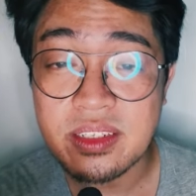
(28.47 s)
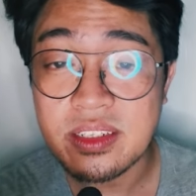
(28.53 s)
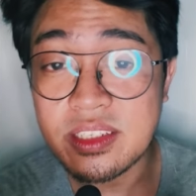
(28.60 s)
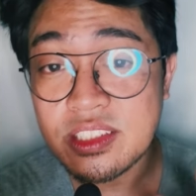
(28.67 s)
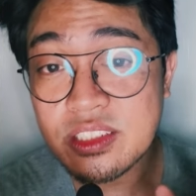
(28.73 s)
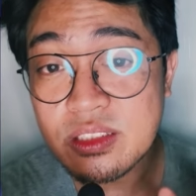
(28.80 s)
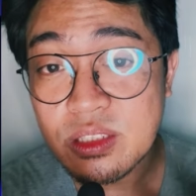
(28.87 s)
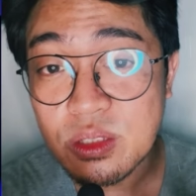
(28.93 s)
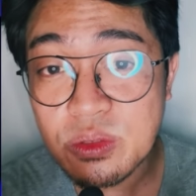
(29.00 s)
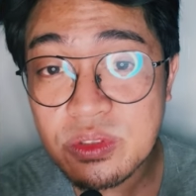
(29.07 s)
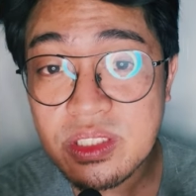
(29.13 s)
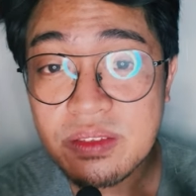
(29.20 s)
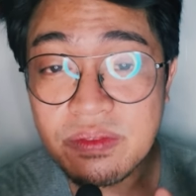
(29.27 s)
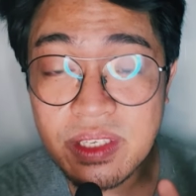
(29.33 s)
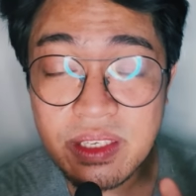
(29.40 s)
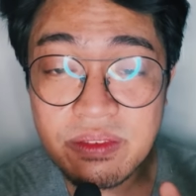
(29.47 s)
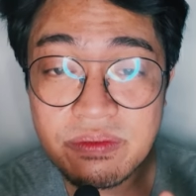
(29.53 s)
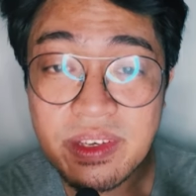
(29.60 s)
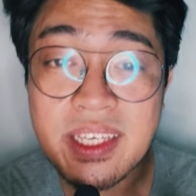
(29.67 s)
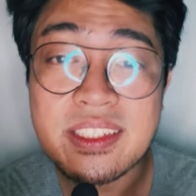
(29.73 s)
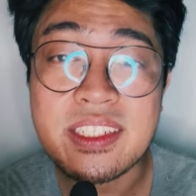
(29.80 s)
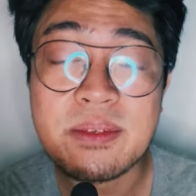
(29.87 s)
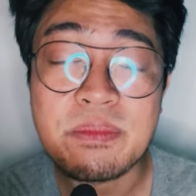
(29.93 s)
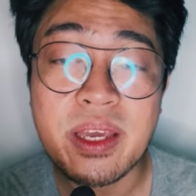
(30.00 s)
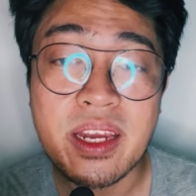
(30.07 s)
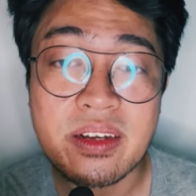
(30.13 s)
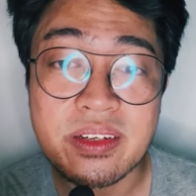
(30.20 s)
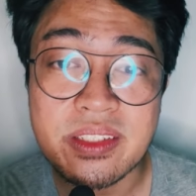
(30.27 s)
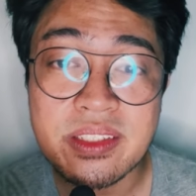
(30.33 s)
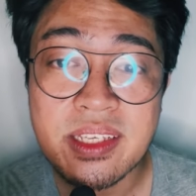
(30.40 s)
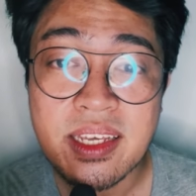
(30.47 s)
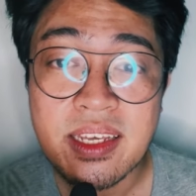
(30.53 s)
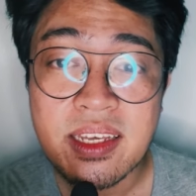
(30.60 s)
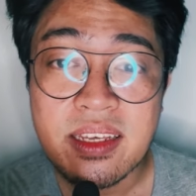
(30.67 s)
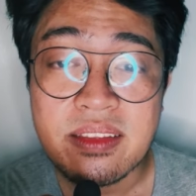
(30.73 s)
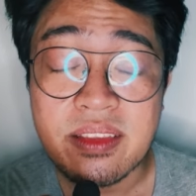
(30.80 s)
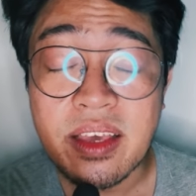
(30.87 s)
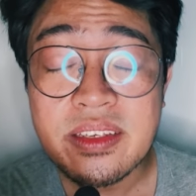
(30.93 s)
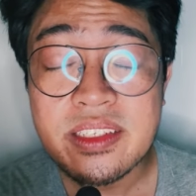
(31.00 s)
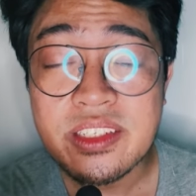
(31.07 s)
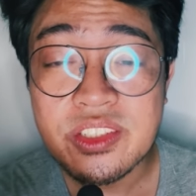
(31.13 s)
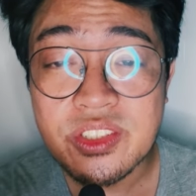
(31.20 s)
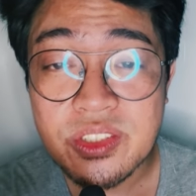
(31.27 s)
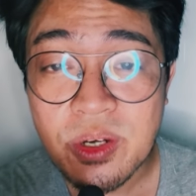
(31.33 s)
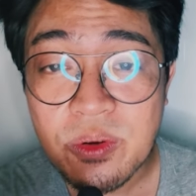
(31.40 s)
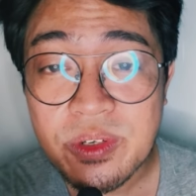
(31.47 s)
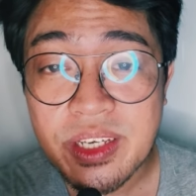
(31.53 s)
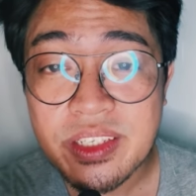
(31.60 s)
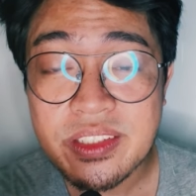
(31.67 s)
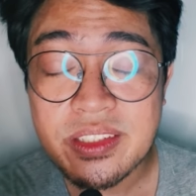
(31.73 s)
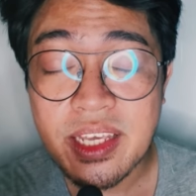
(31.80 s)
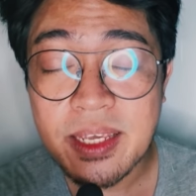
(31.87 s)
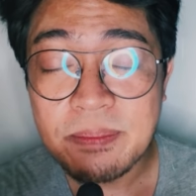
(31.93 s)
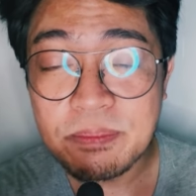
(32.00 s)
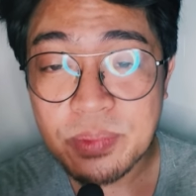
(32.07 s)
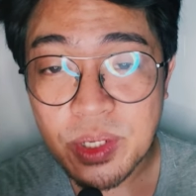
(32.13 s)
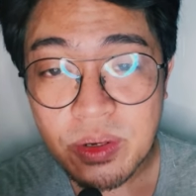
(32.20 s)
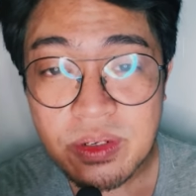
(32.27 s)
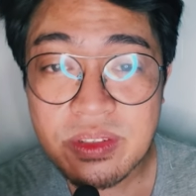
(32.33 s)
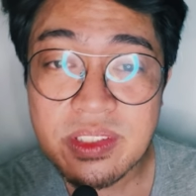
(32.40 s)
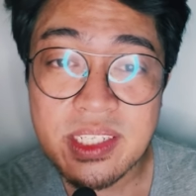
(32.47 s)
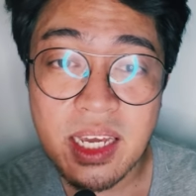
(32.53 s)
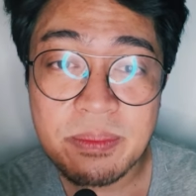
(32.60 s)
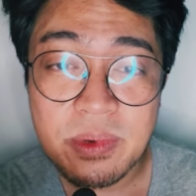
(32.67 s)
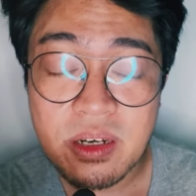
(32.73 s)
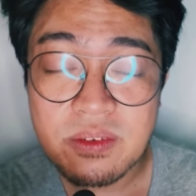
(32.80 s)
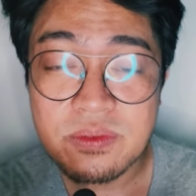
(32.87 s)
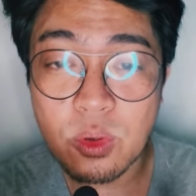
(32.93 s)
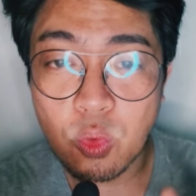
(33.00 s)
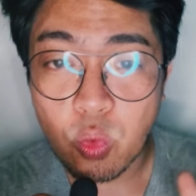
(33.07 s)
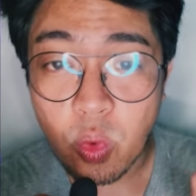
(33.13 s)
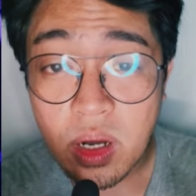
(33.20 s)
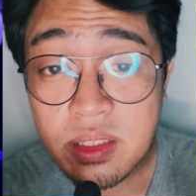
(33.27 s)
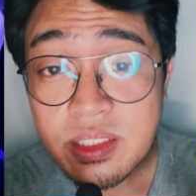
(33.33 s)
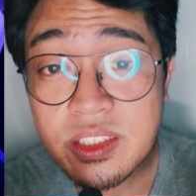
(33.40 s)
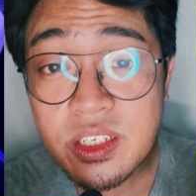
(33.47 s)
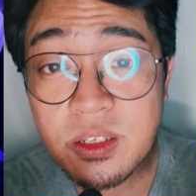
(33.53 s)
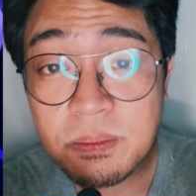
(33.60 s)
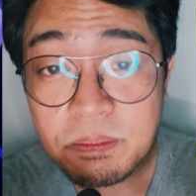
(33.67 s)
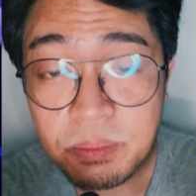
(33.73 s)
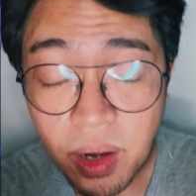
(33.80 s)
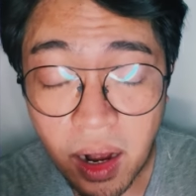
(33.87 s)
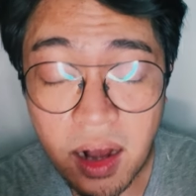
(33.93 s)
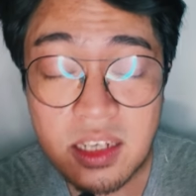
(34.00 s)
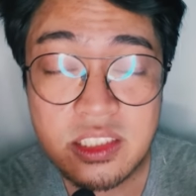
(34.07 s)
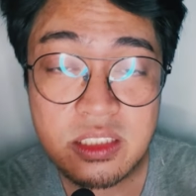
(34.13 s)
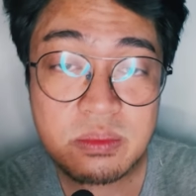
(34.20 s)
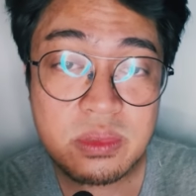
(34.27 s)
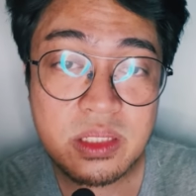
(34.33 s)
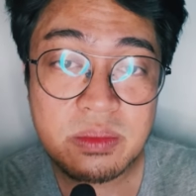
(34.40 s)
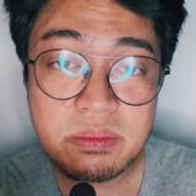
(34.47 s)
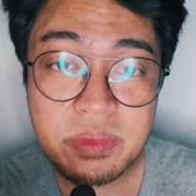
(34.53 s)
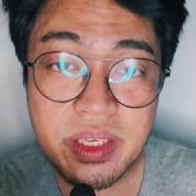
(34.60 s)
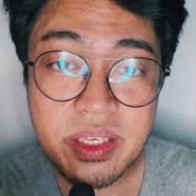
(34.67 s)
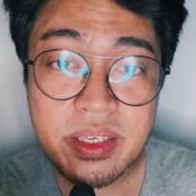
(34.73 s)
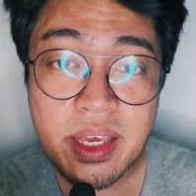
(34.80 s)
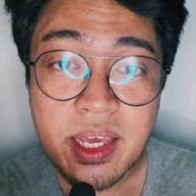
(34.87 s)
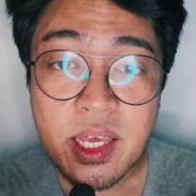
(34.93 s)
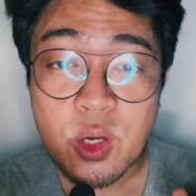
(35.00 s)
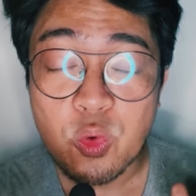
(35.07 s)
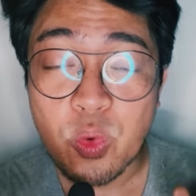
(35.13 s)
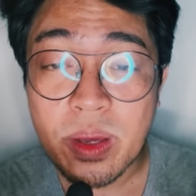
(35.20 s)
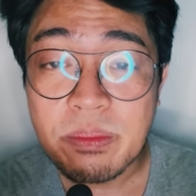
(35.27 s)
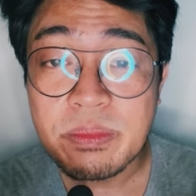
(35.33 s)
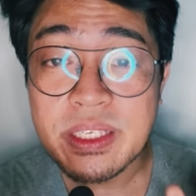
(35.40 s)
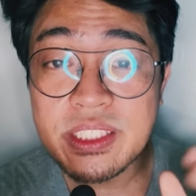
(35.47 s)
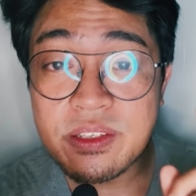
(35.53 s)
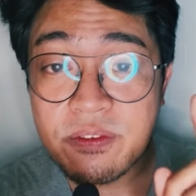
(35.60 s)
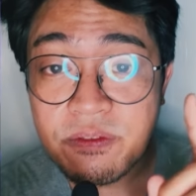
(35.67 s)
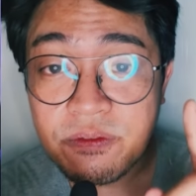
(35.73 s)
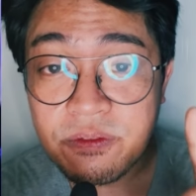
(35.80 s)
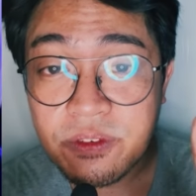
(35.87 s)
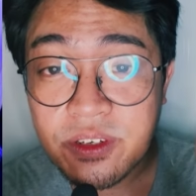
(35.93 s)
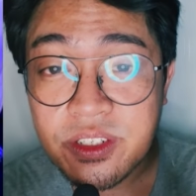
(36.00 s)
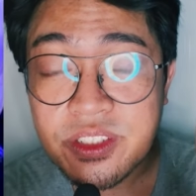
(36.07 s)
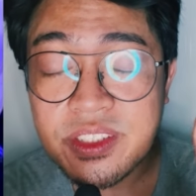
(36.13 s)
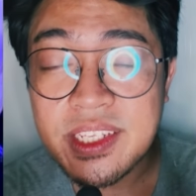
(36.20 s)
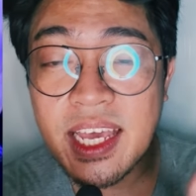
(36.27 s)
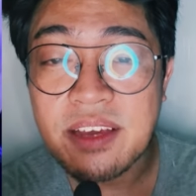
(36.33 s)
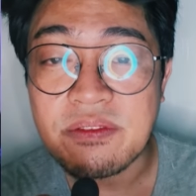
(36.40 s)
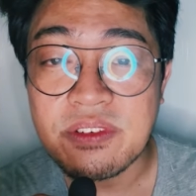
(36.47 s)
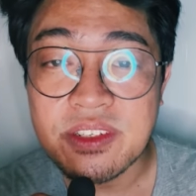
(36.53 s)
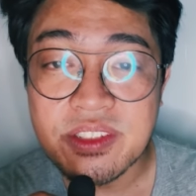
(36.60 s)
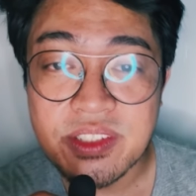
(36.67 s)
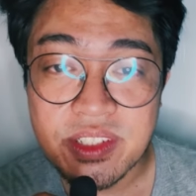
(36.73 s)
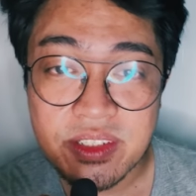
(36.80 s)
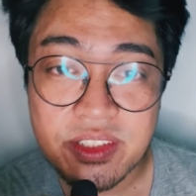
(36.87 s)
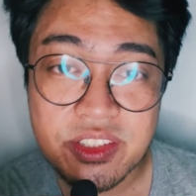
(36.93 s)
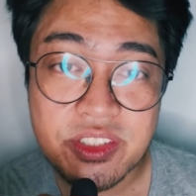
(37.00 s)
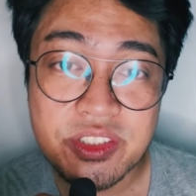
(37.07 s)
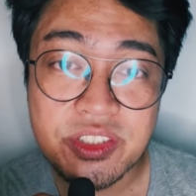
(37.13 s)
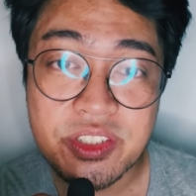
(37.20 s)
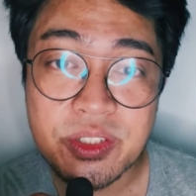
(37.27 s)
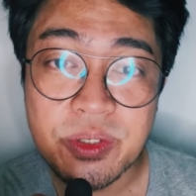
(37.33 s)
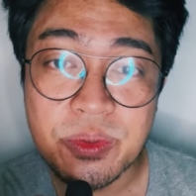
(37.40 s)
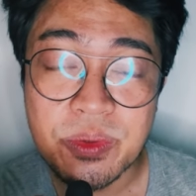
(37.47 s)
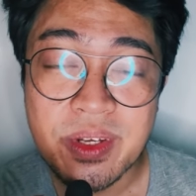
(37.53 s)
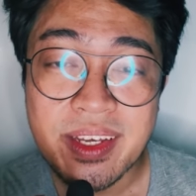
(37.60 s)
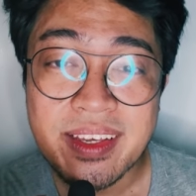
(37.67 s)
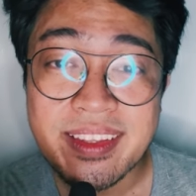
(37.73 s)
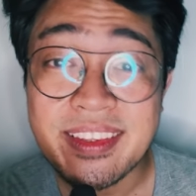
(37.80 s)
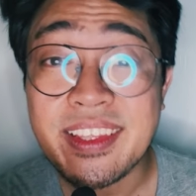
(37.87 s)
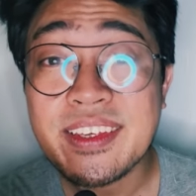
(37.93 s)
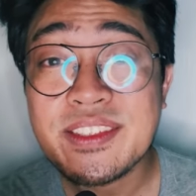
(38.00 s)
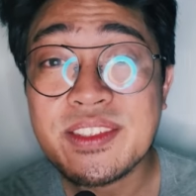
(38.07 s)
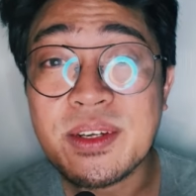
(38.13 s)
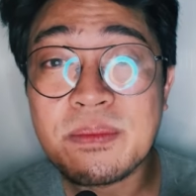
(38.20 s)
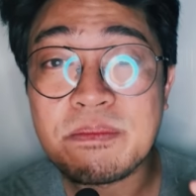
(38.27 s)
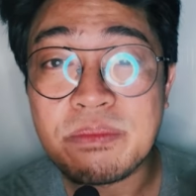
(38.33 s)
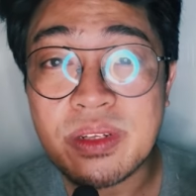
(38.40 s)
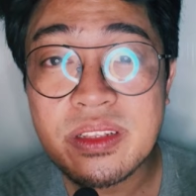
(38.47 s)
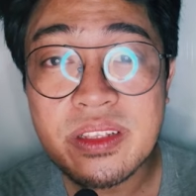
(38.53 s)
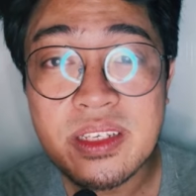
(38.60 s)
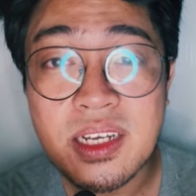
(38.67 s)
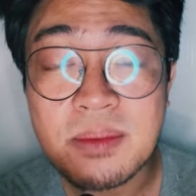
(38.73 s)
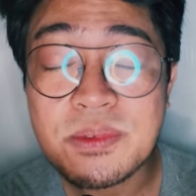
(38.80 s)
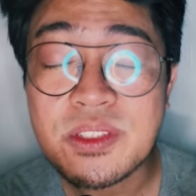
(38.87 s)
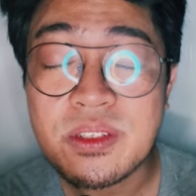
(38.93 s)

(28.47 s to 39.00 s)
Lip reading: in an exclusive event in Paris, Nike showcased a prototype of what could possibly be Wemby's first ever signature shoe. Things are building up,